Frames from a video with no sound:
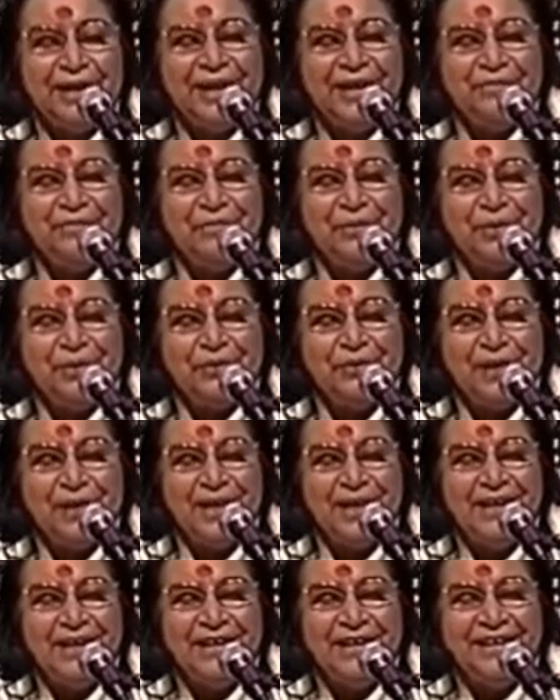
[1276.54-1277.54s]
for a
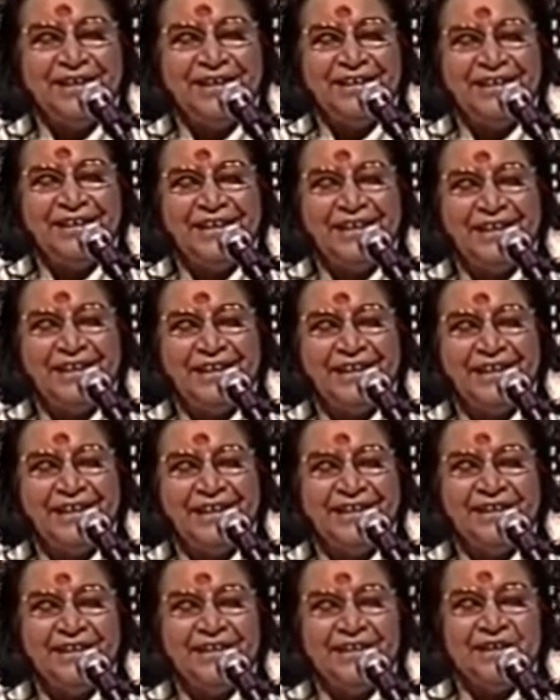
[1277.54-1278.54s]
while and then again
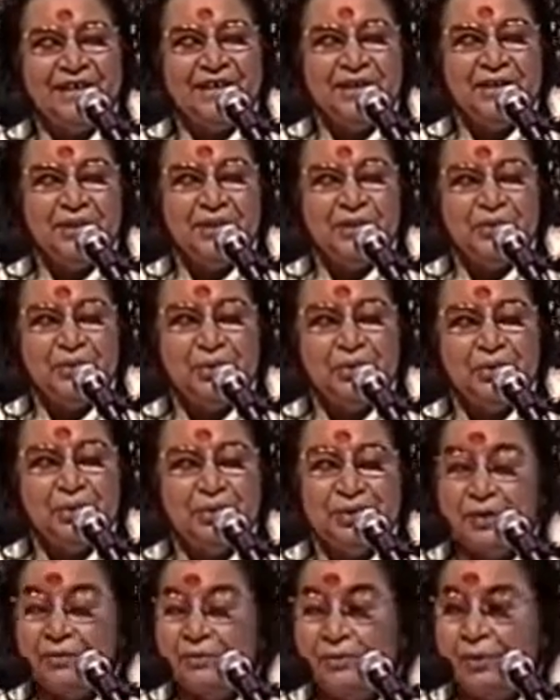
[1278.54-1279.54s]
you don't
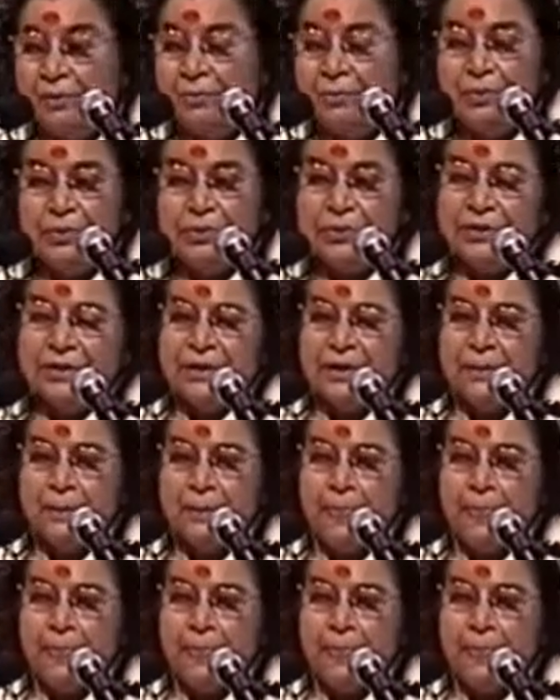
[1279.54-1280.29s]
develop yourself.